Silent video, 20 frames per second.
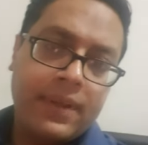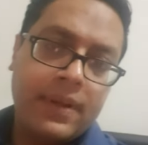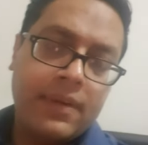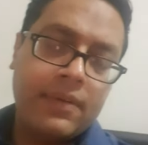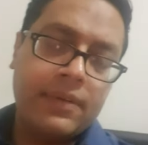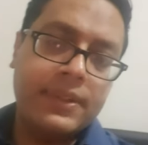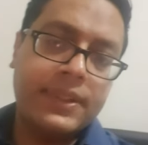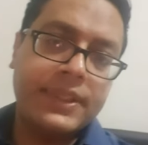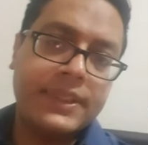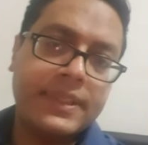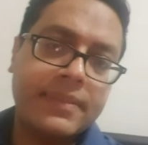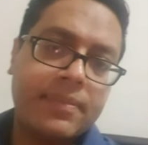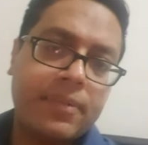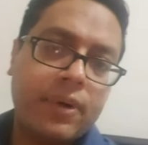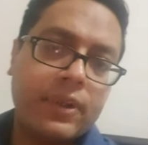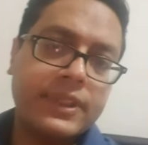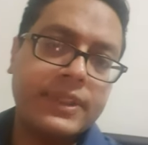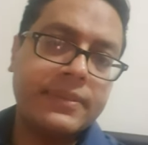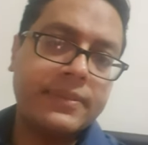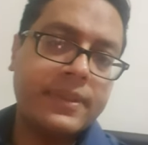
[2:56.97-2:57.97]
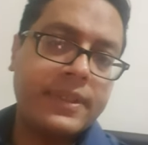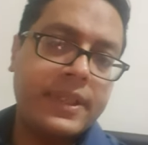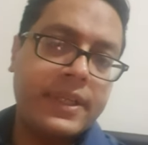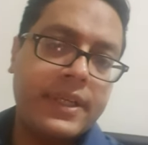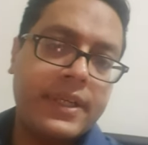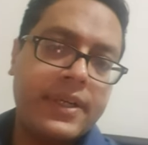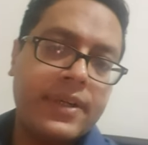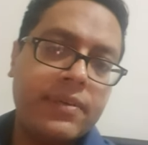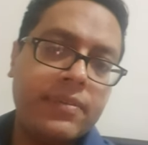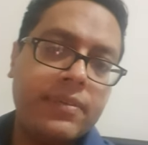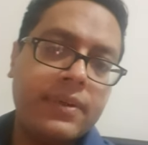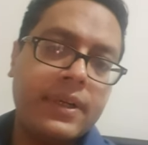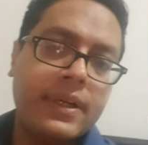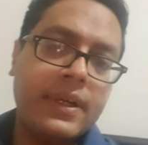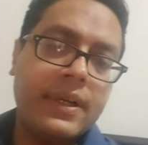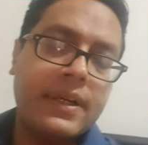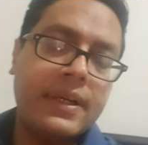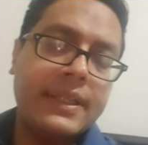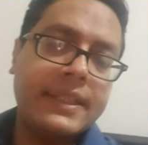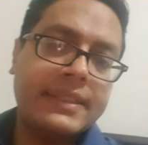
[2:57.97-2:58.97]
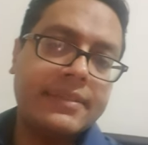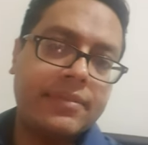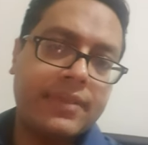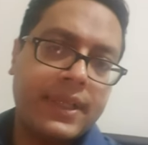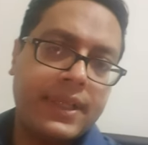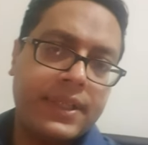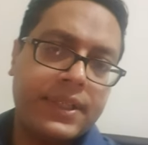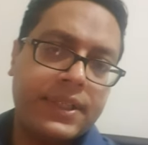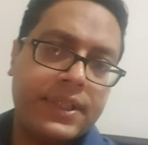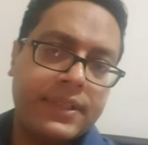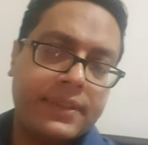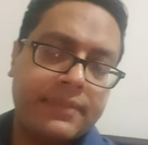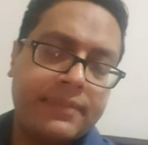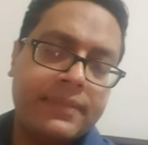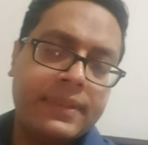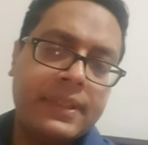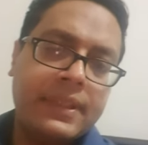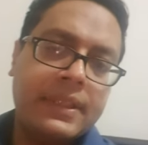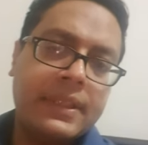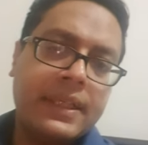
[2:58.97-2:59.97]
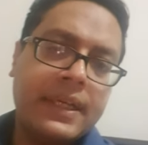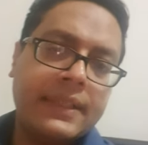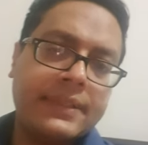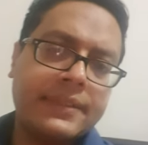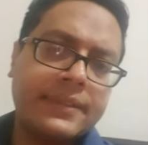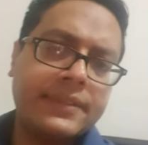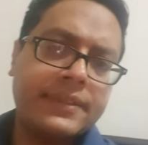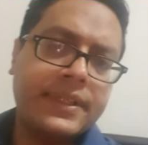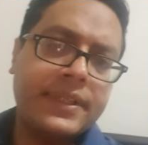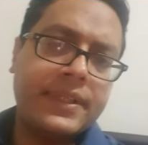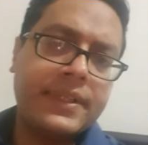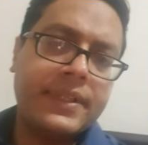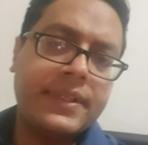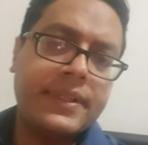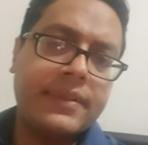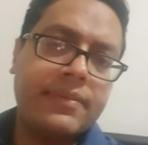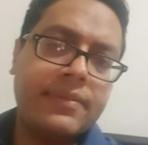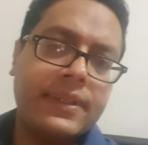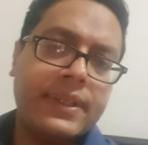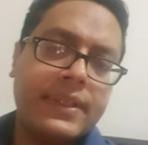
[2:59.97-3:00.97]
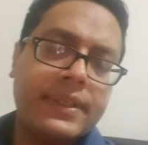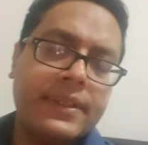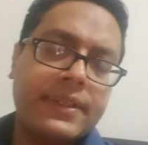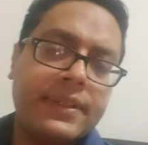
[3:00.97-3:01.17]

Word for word: which is a proximal renal tubular dysfunction associated with